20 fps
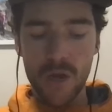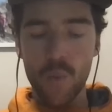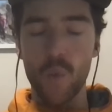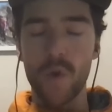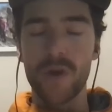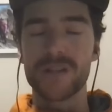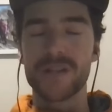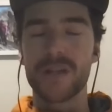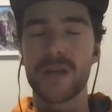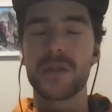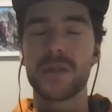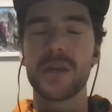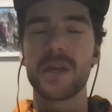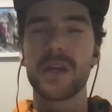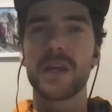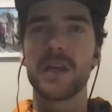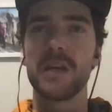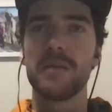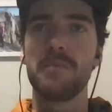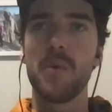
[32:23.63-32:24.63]
Whereas I
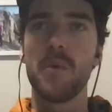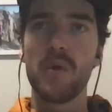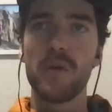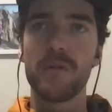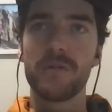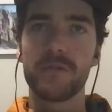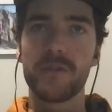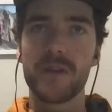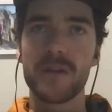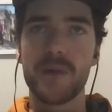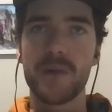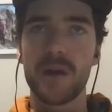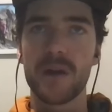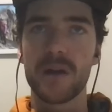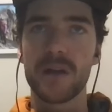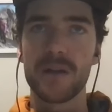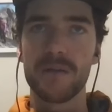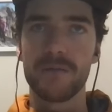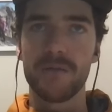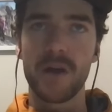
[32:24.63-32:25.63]
think in a more free
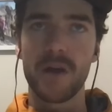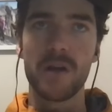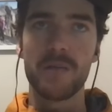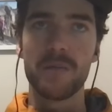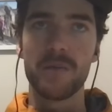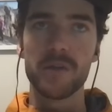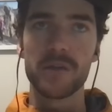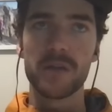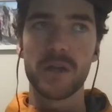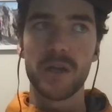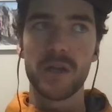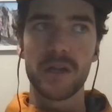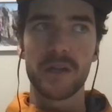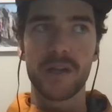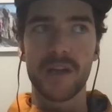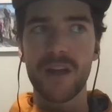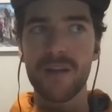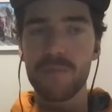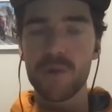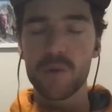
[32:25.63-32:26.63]
market environment,
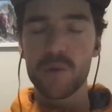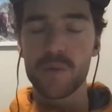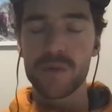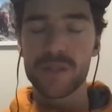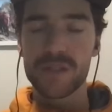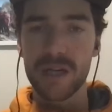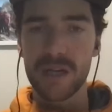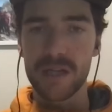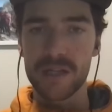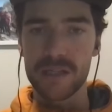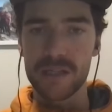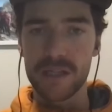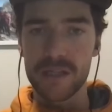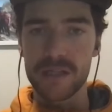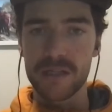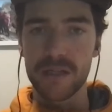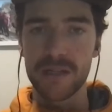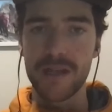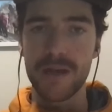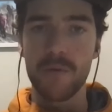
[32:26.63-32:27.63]
the government will still
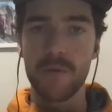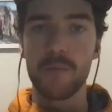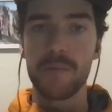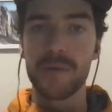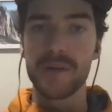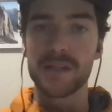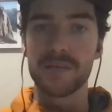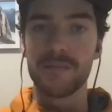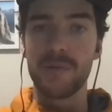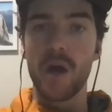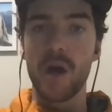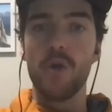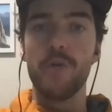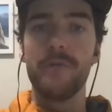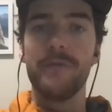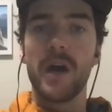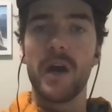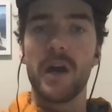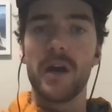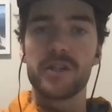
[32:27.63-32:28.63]
exist and there will be some
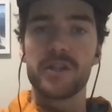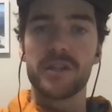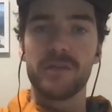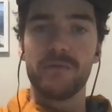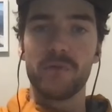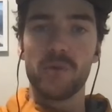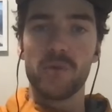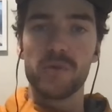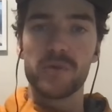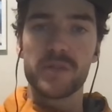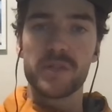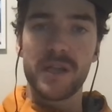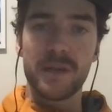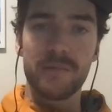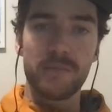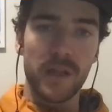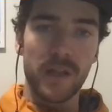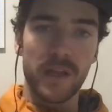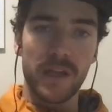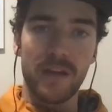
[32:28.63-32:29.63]
overarching rules
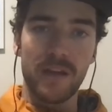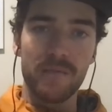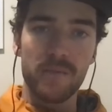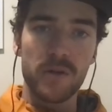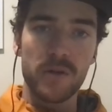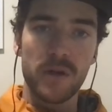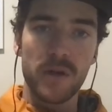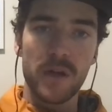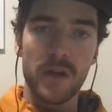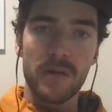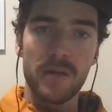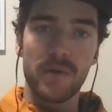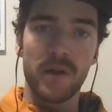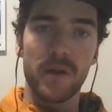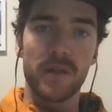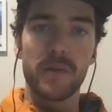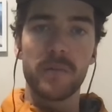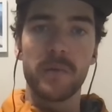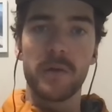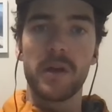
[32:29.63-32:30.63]
set by the government. But
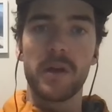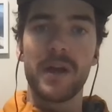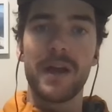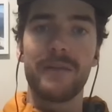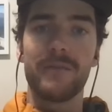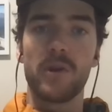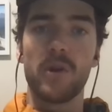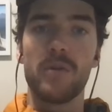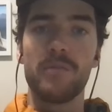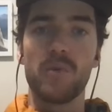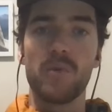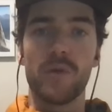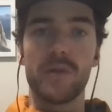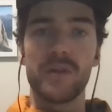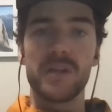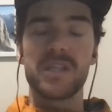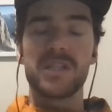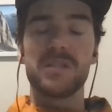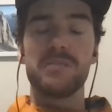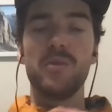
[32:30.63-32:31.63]
I think we're going to have a lot more of
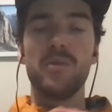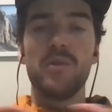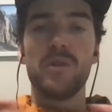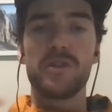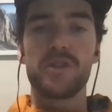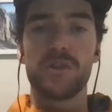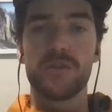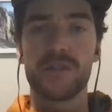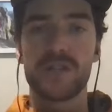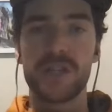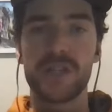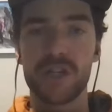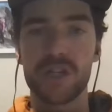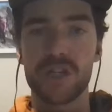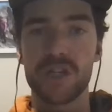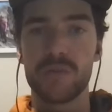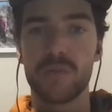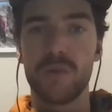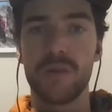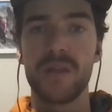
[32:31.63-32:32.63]
these smaller
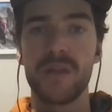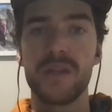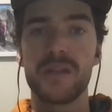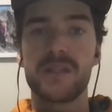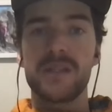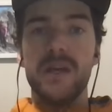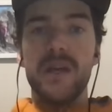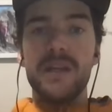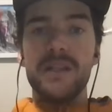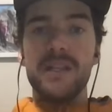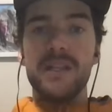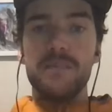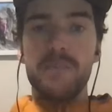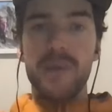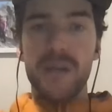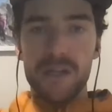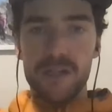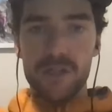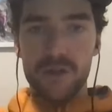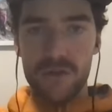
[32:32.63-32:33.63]
jurisdictions within inside these
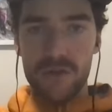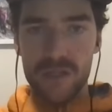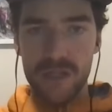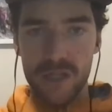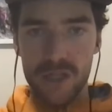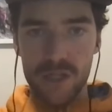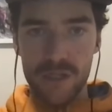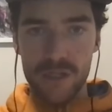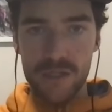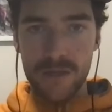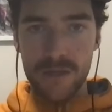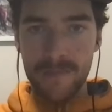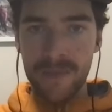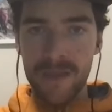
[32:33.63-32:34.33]
bigger jurisdictions.